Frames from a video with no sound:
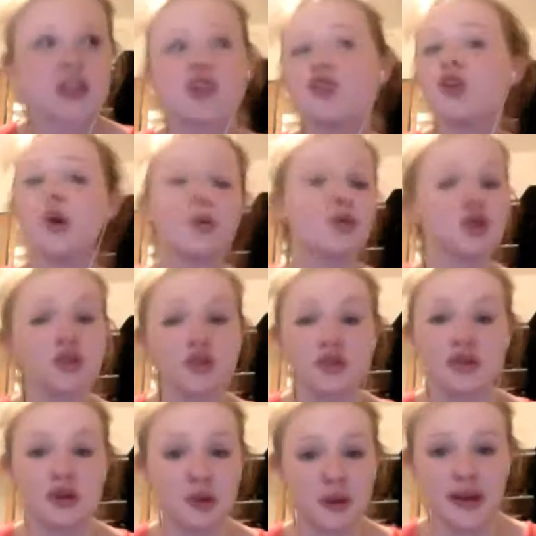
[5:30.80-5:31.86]

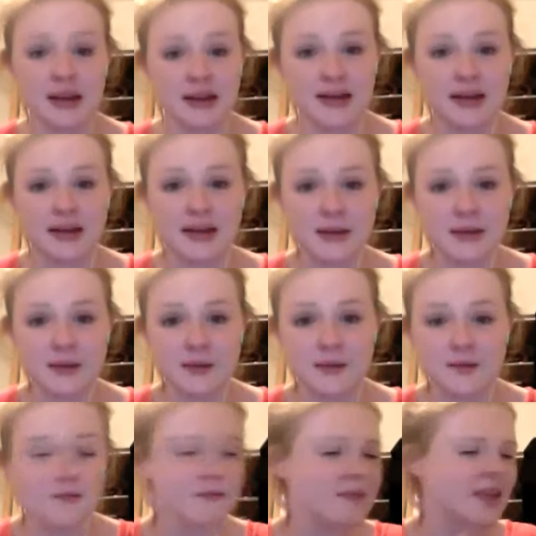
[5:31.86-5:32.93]
Don't do it.
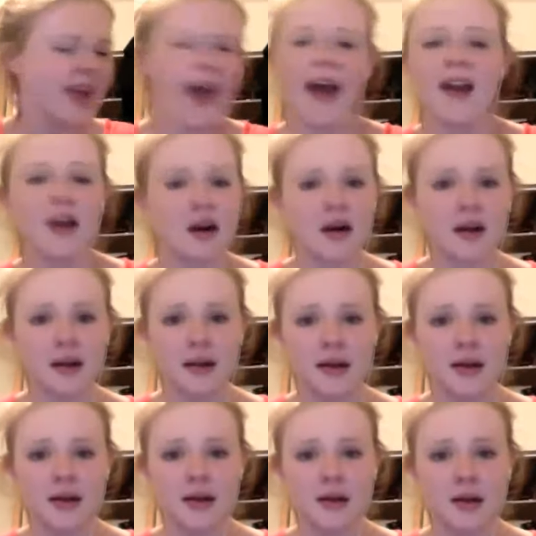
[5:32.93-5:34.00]
At all.
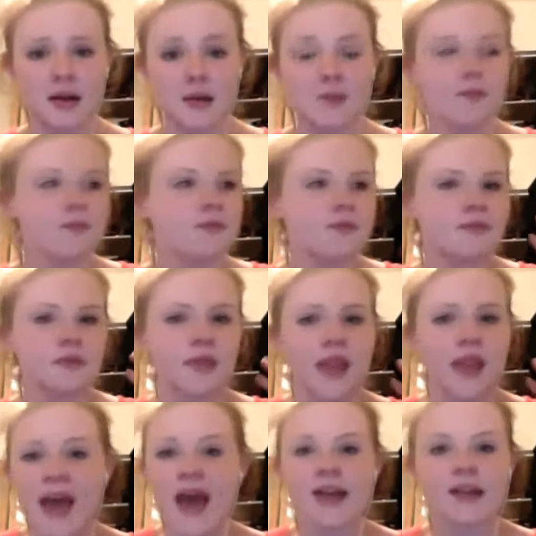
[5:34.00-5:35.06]

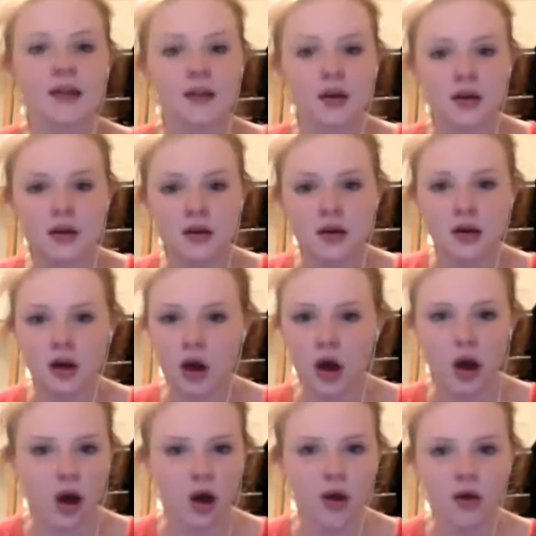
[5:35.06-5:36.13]
At
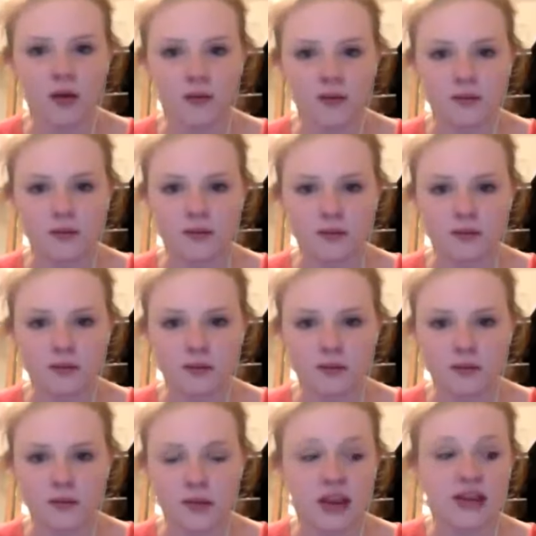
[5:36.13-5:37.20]
all.
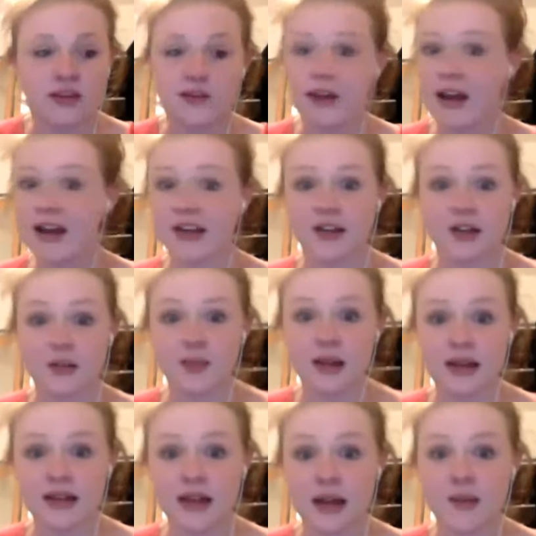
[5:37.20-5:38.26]
Because if I could turn
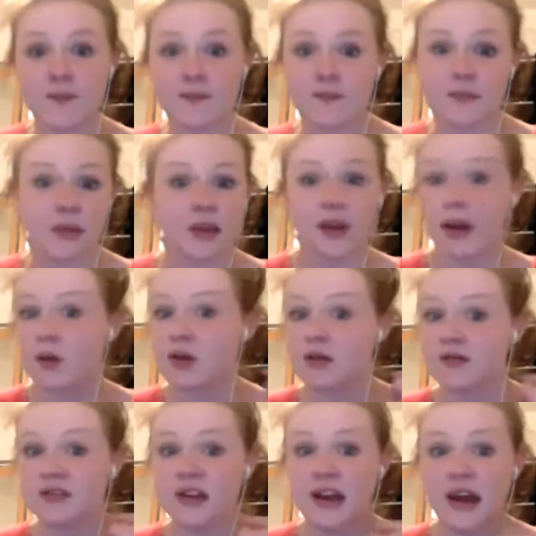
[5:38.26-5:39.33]
back time, I would
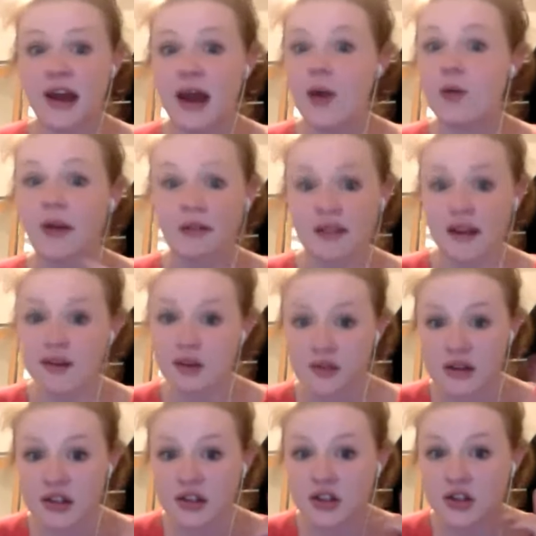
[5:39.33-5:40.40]
have never
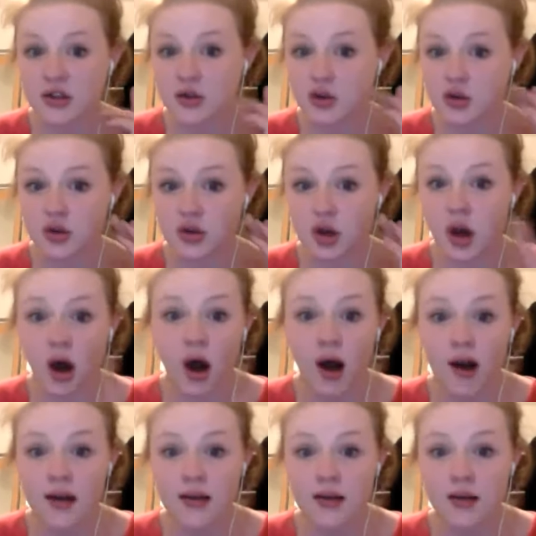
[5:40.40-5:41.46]
even
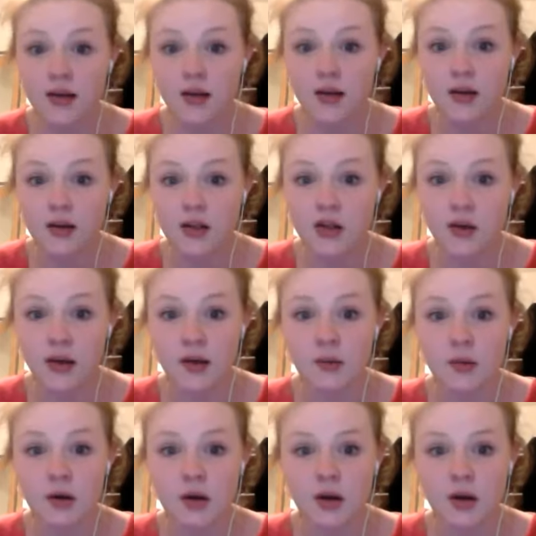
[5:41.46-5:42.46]
talked to him.